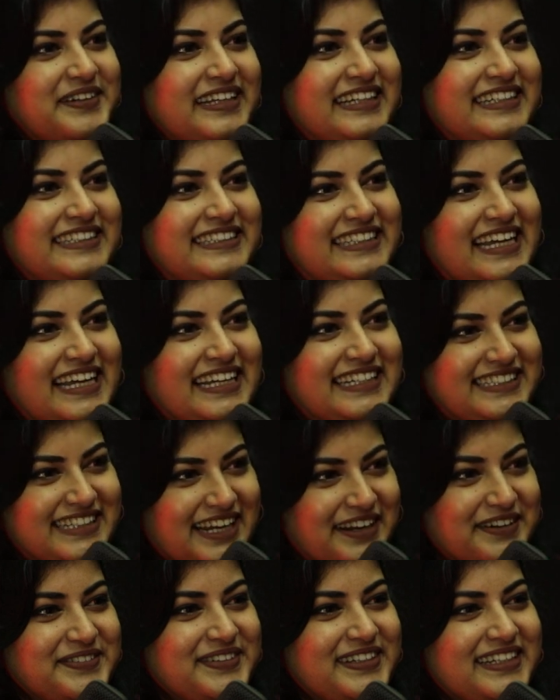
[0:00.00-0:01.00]
is that
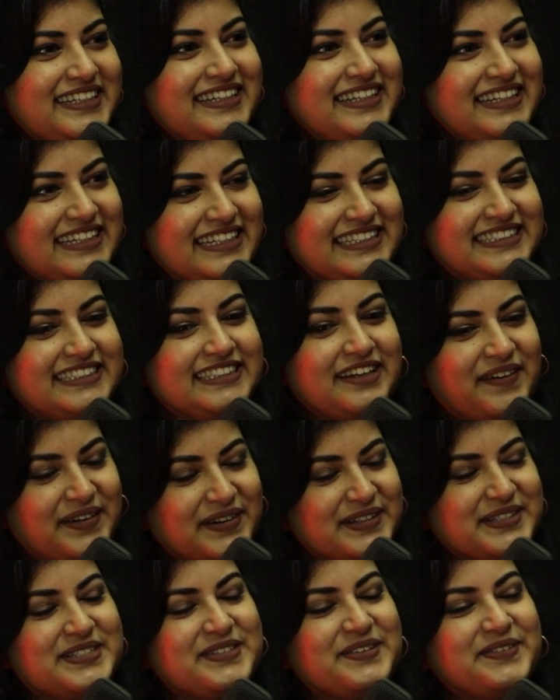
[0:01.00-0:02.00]
Shanuki is
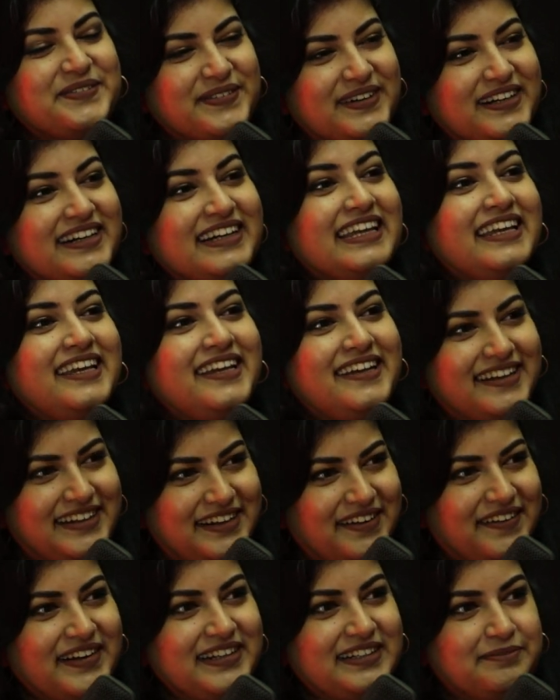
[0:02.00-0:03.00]
also working a
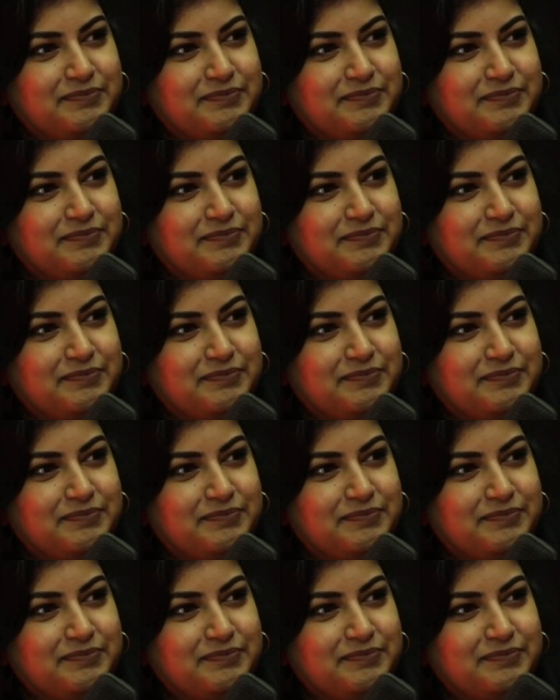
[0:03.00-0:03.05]
lot